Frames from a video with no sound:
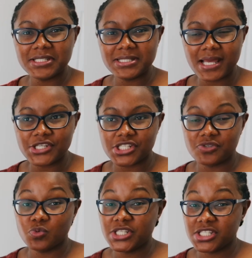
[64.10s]
this
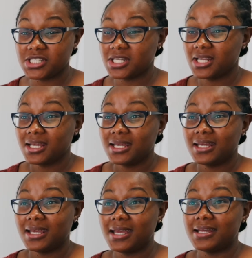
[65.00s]
session, which
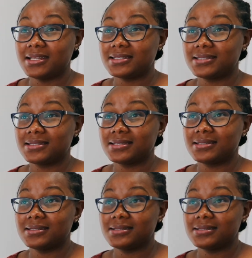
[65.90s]
it's